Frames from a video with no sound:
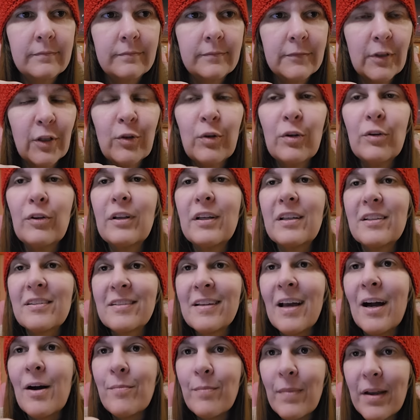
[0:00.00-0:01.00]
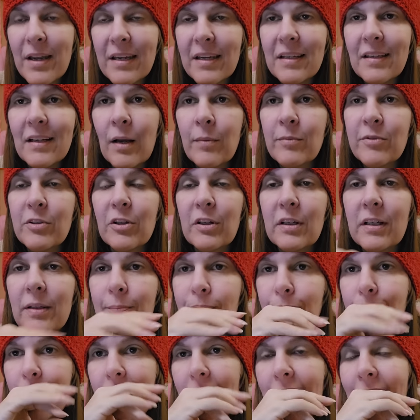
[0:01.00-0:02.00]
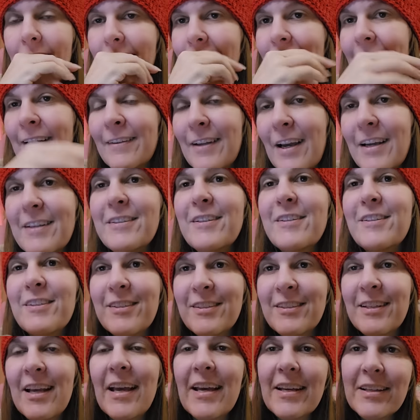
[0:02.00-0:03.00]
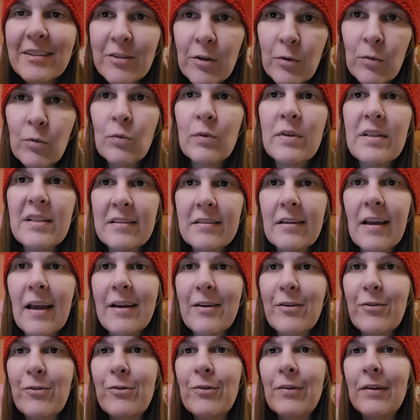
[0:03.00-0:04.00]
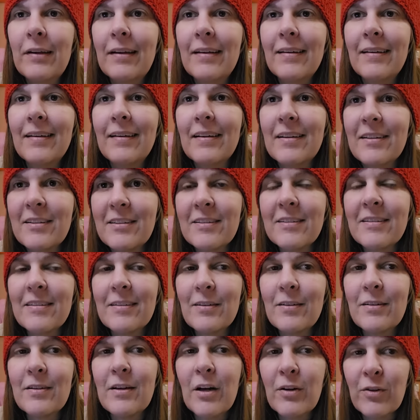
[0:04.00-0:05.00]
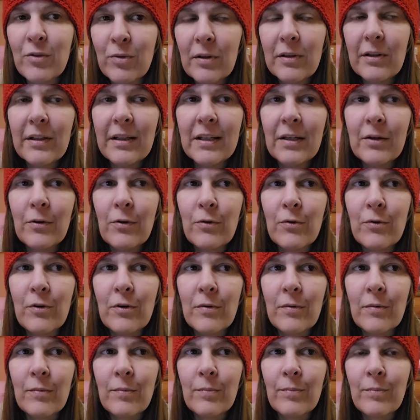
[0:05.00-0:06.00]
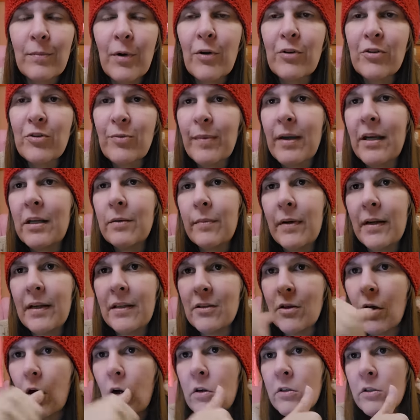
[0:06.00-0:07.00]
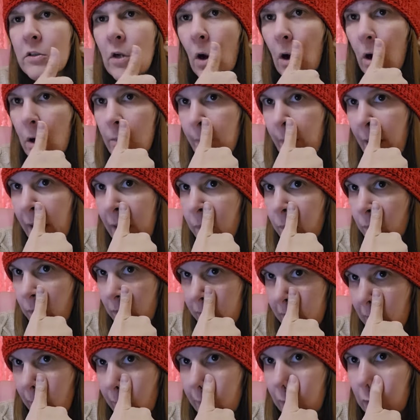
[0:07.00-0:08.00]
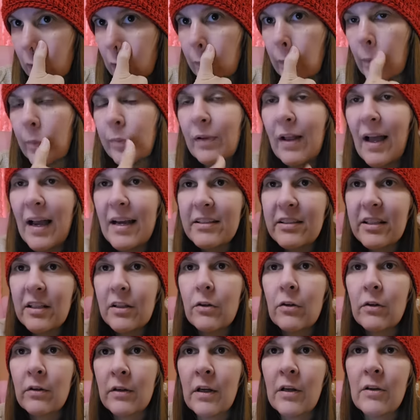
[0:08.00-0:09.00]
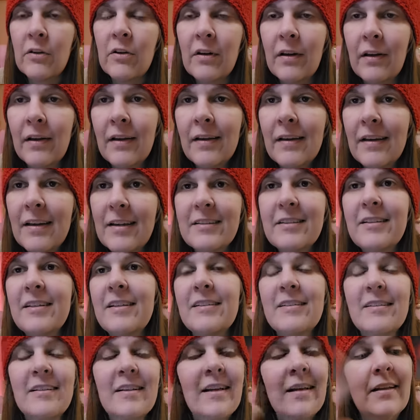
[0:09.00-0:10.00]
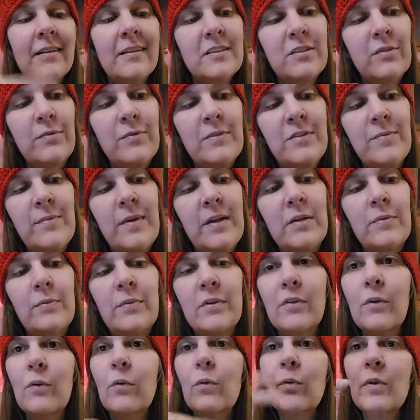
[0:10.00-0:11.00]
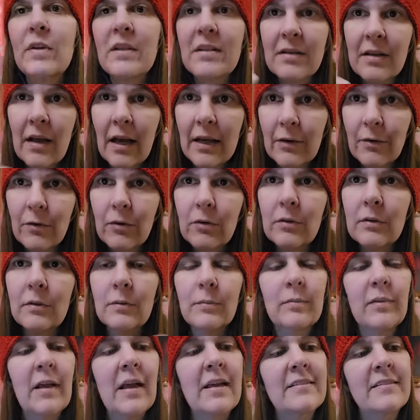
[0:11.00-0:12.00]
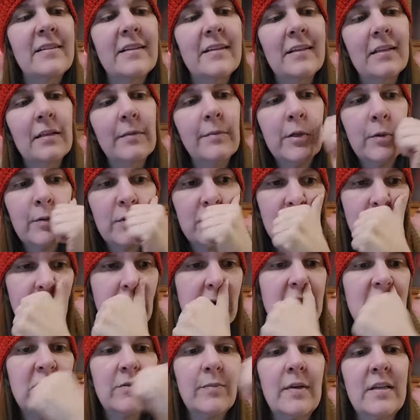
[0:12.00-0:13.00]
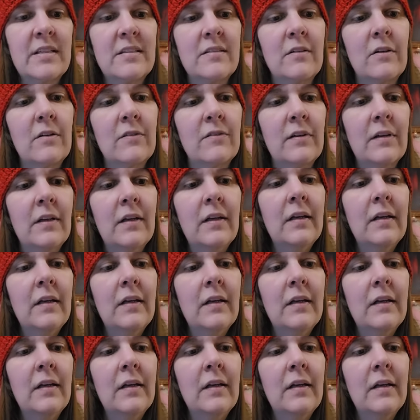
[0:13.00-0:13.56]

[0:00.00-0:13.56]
Acrylic is not made. I'm sorry, unless it says recycled it's acrylic or most man-made yarns are made with some sort of plastic or another. It's just this one's made with recycled plastic. Let me rephrase myself.